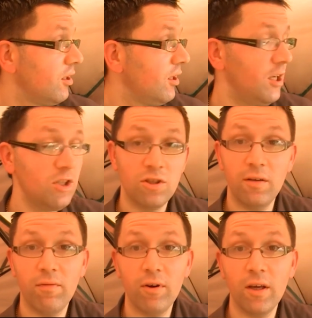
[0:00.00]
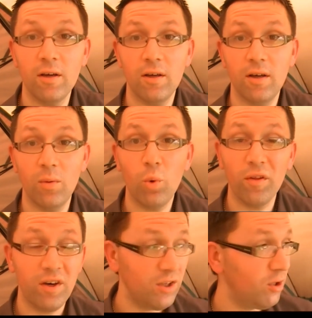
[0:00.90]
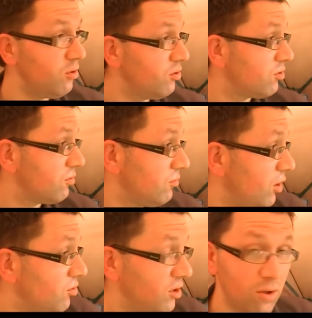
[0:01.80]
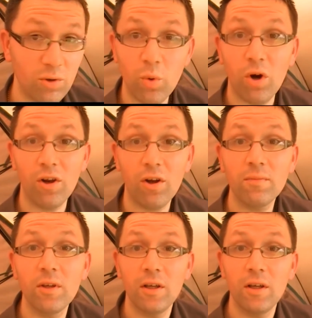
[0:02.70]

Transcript: hinge stiff rig, one that I used to use quite a lot